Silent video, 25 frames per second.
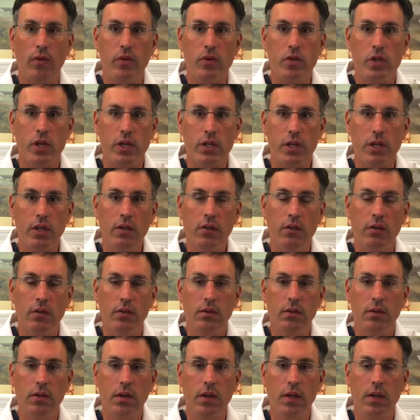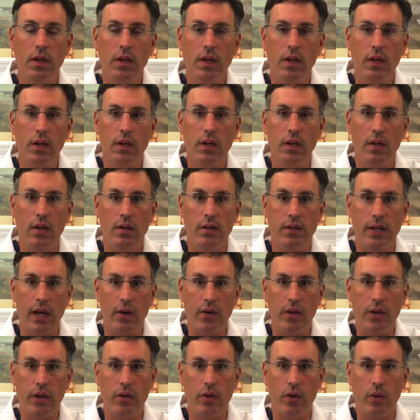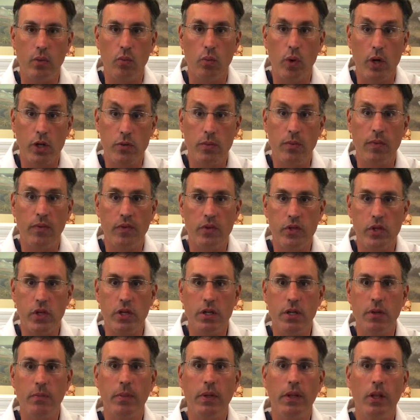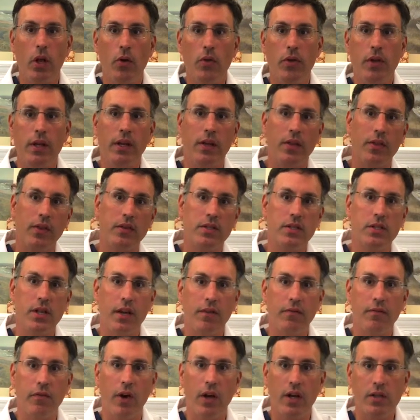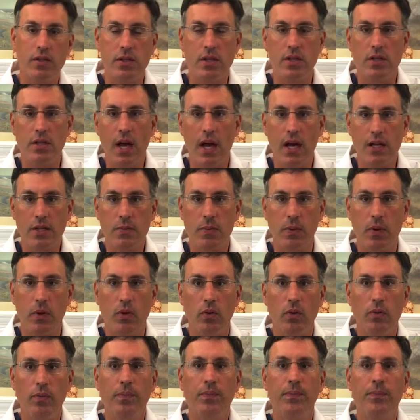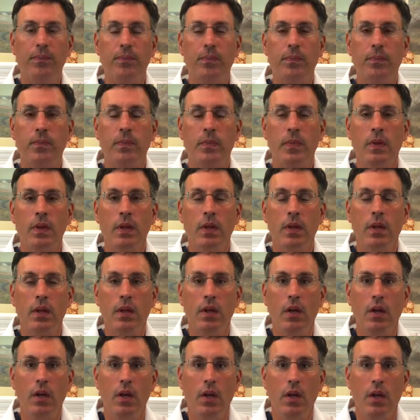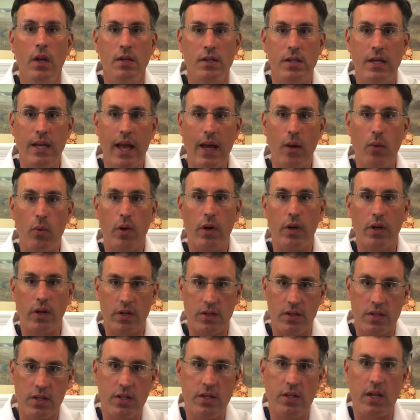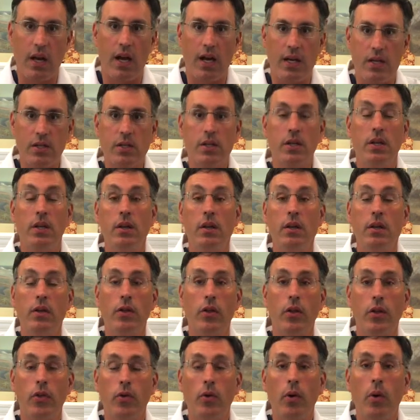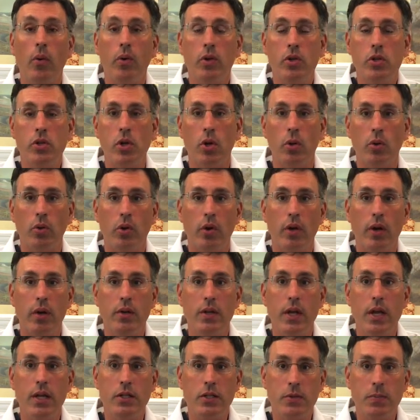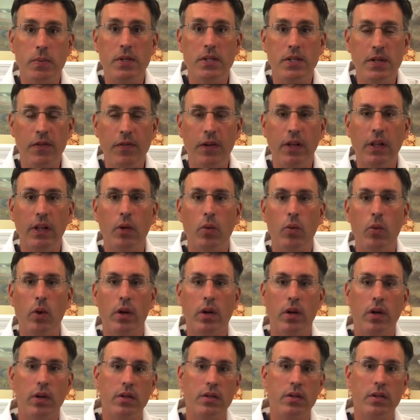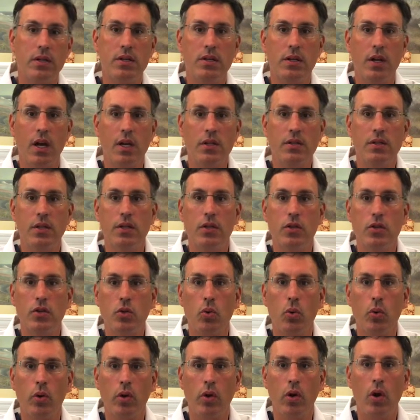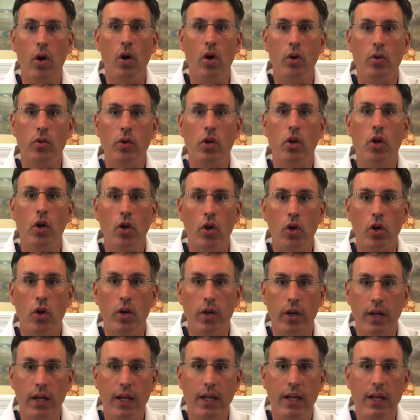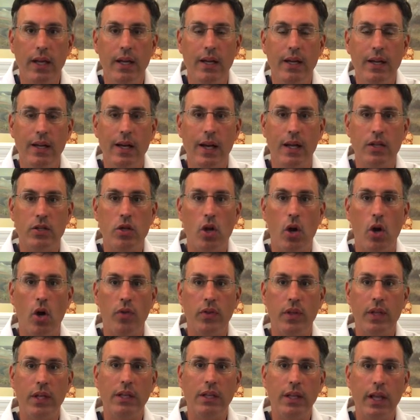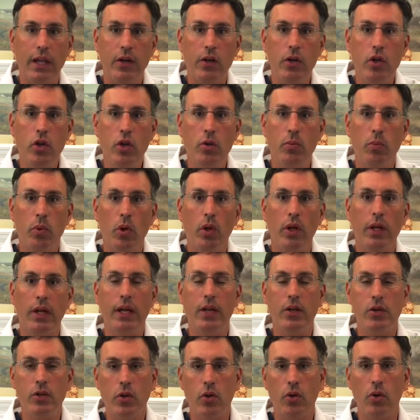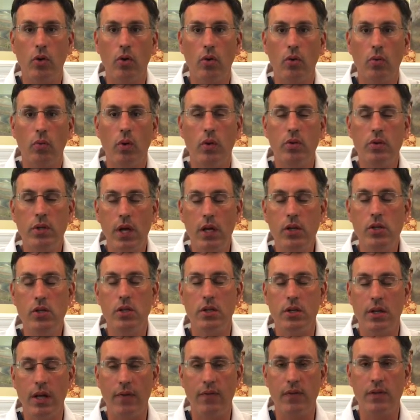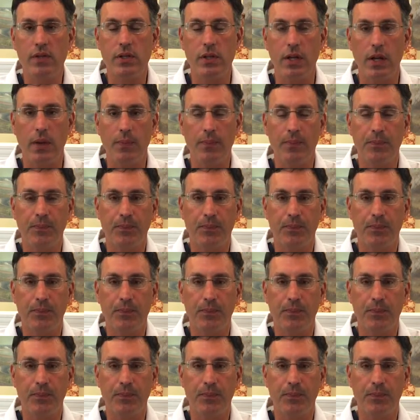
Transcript: Virginia, down here in Richmond, Virginia, Midlothian at the St. Francis Hospital. Today we're going to discuss the throwing shoulder, and specifically we're going to discuss a disorder called GIRD. It's called the glenohumeral internal rotation deficit.